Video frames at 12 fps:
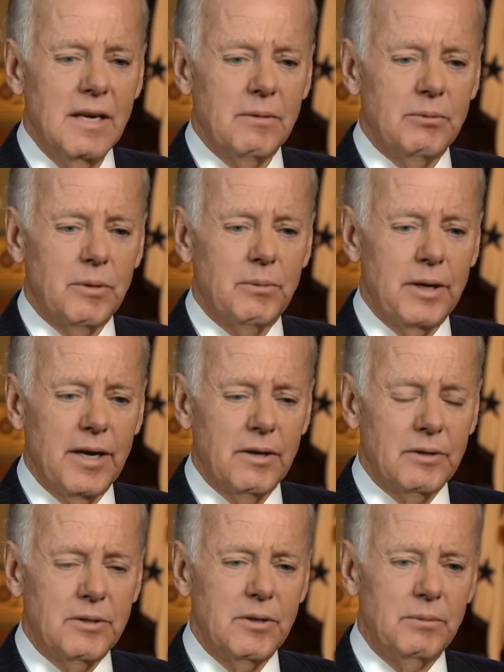
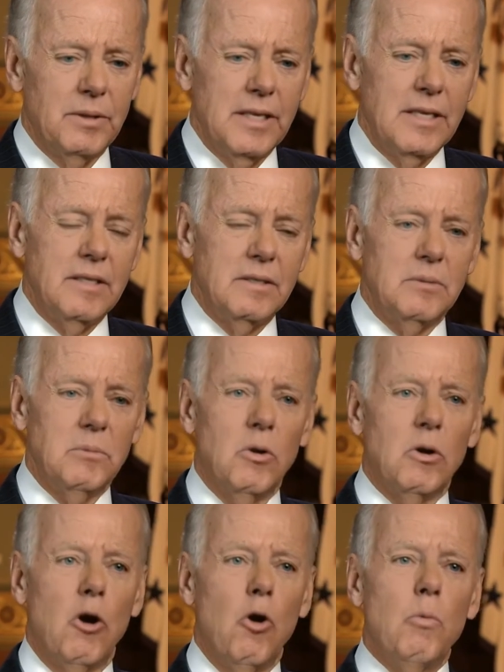prepared to be
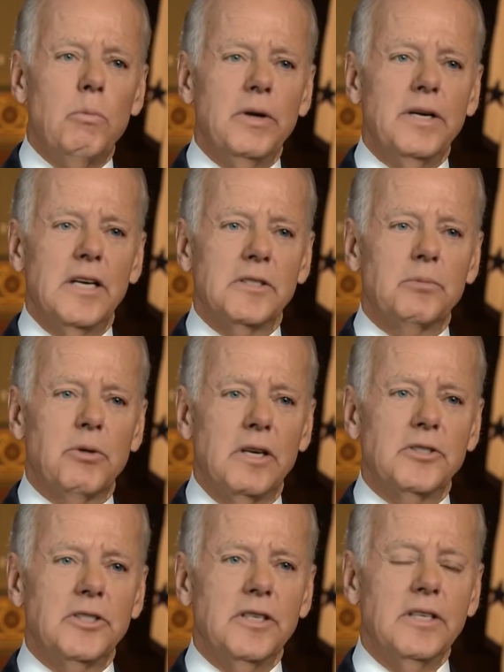more open as
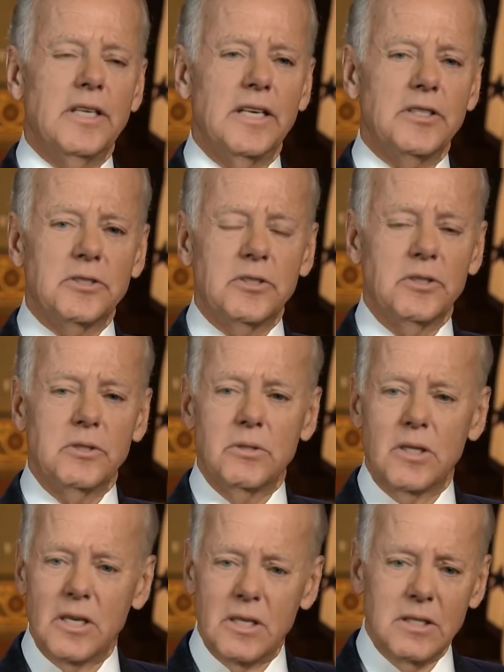president as
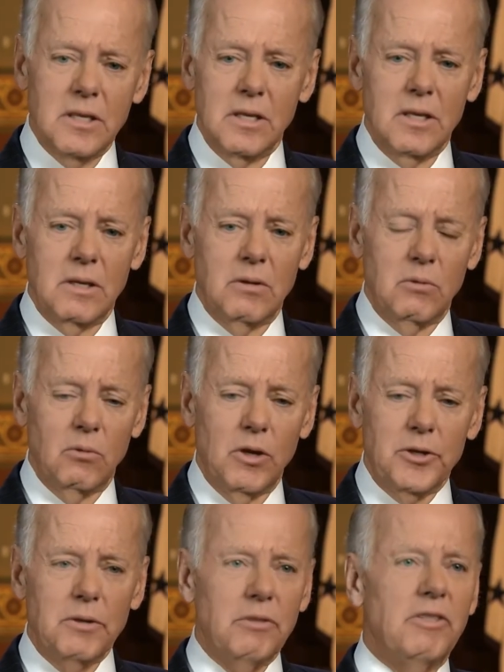to
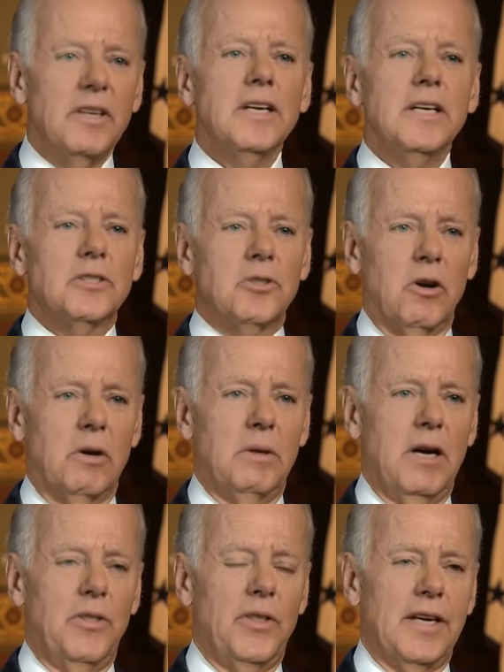what her feelings are
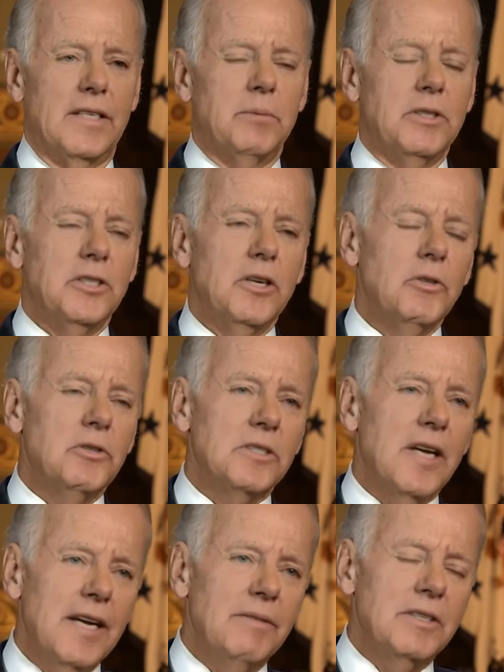about things. But there's
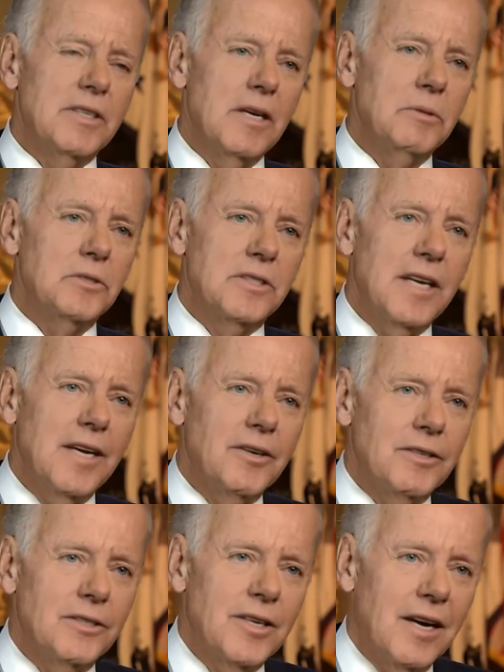kind of a double
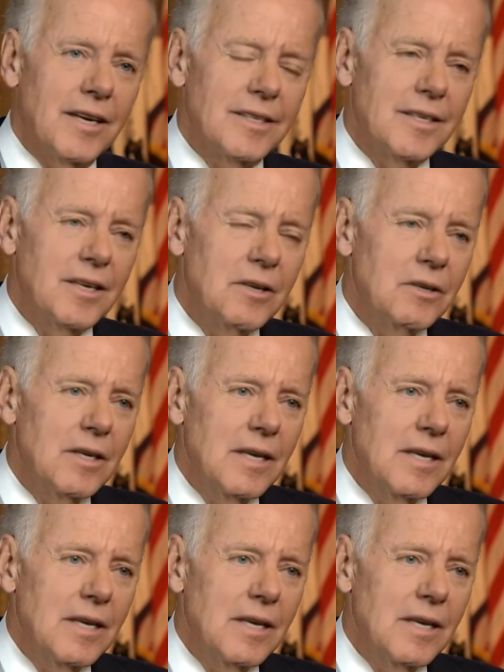standard, John.